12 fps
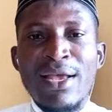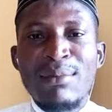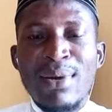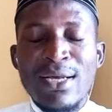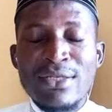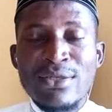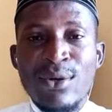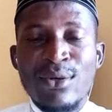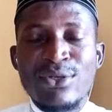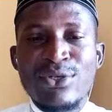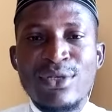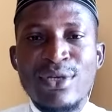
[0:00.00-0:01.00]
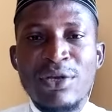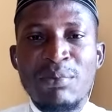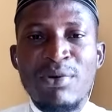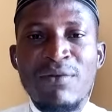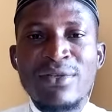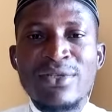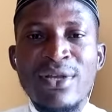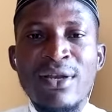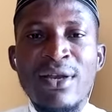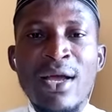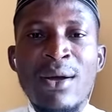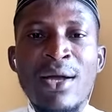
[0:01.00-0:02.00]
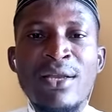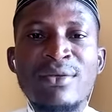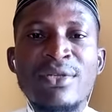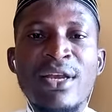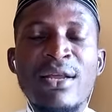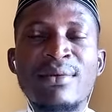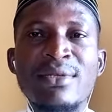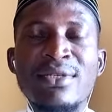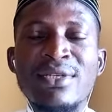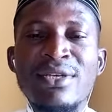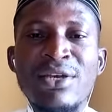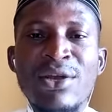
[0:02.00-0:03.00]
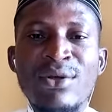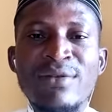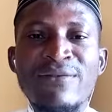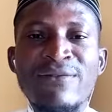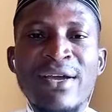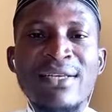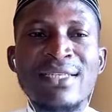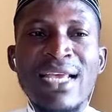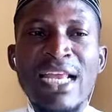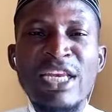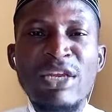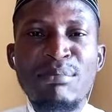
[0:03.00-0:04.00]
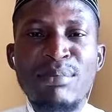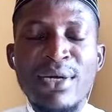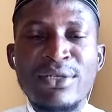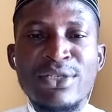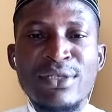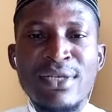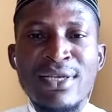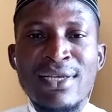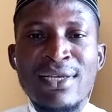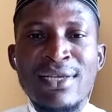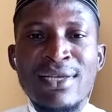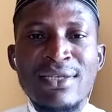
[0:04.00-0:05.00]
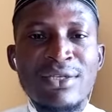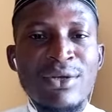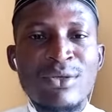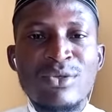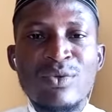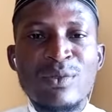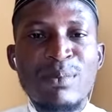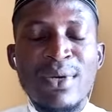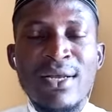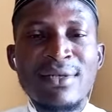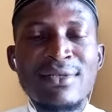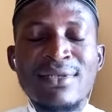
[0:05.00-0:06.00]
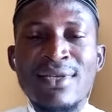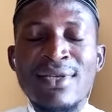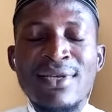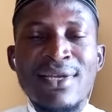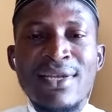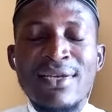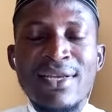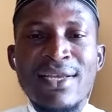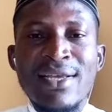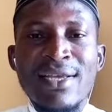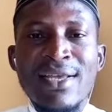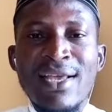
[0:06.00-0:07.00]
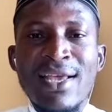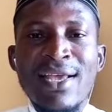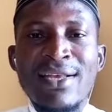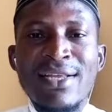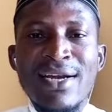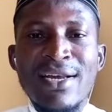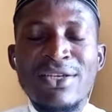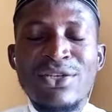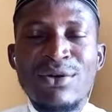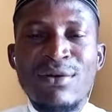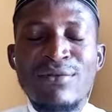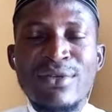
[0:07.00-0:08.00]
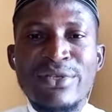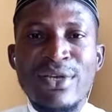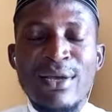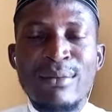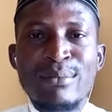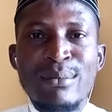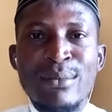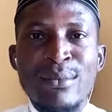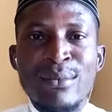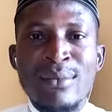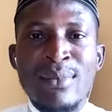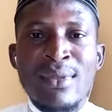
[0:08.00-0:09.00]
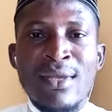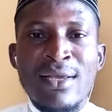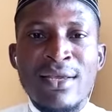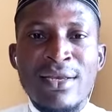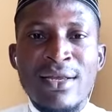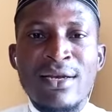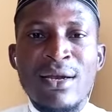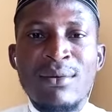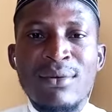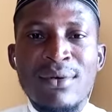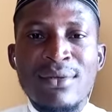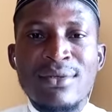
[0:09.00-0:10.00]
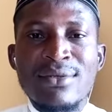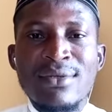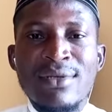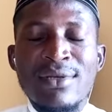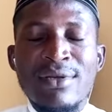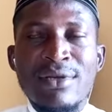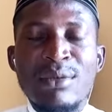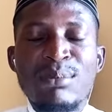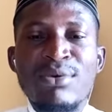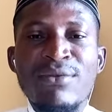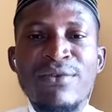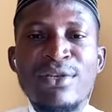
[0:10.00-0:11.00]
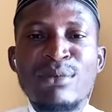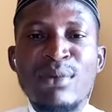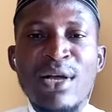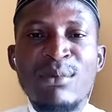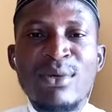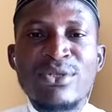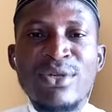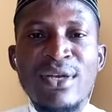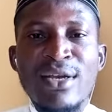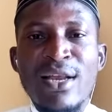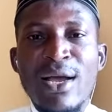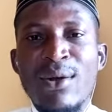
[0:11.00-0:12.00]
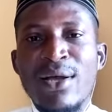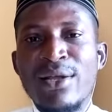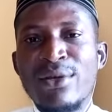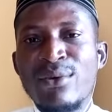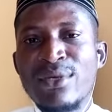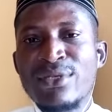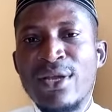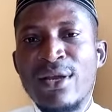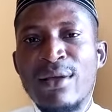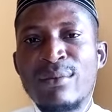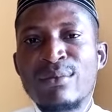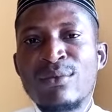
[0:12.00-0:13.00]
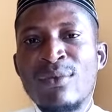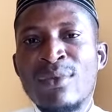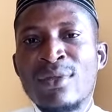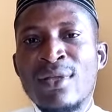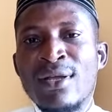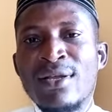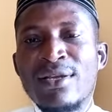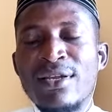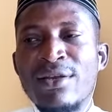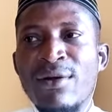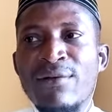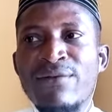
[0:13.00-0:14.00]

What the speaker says: by sword. The Prophet sallallahu alaihi wasallam did not fight anybody just to spread the religion of Islam. In other words, the Prophet Muhammad sallallahu alaihi wasallam did not